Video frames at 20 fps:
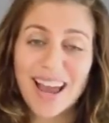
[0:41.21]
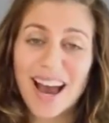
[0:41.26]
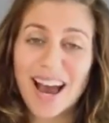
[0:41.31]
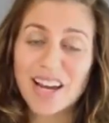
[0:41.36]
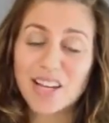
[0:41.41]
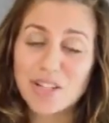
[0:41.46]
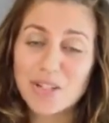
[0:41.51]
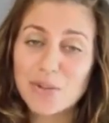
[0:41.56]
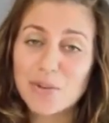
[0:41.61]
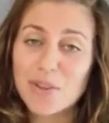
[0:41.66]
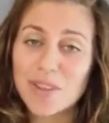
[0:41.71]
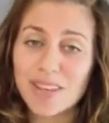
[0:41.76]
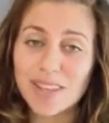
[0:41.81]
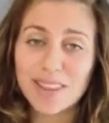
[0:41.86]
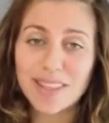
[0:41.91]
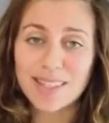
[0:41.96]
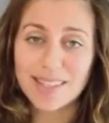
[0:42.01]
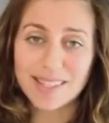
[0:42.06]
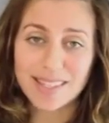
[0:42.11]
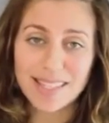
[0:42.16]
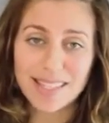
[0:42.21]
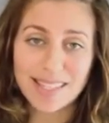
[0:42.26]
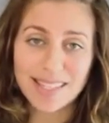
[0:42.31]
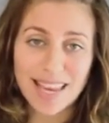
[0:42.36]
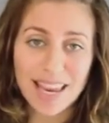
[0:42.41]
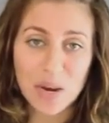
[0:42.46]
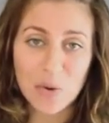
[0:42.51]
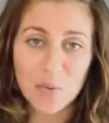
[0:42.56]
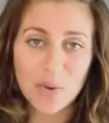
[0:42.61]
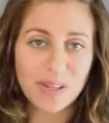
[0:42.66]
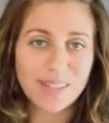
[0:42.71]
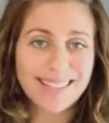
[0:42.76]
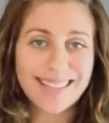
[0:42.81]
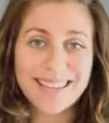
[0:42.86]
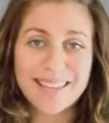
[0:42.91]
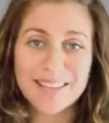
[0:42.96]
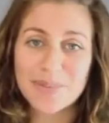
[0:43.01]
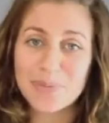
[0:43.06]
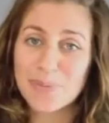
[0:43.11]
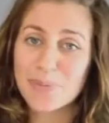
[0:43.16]
I do think that six to eight weeks
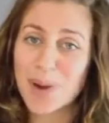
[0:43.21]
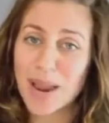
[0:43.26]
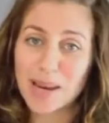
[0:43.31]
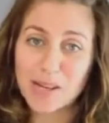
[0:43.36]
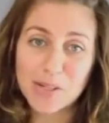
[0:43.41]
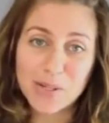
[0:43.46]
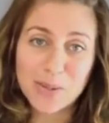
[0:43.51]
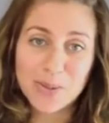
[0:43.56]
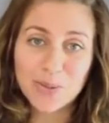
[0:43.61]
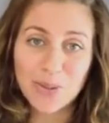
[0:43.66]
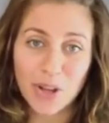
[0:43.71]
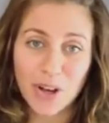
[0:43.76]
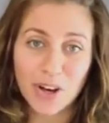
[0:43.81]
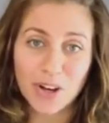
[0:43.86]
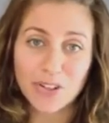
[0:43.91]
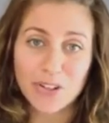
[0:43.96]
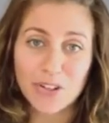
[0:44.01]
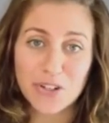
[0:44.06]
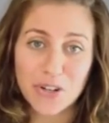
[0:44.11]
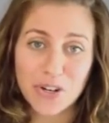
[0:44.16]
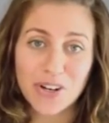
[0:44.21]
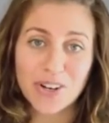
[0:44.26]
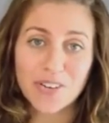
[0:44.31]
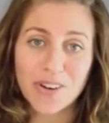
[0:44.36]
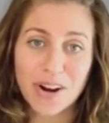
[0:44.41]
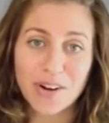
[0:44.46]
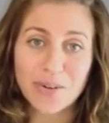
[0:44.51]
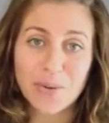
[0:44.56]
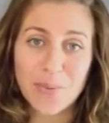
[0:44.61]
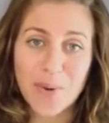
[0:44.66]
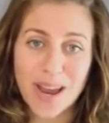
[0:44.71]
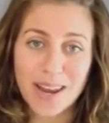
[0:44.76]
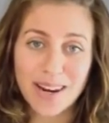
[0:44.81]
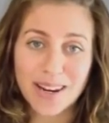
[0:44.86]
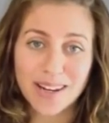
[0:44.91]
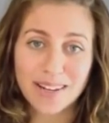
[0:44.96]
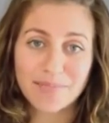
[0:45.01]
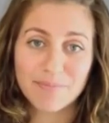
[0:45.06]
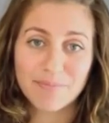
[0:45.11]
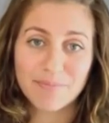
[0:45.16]
is way too long to turn around a wedding.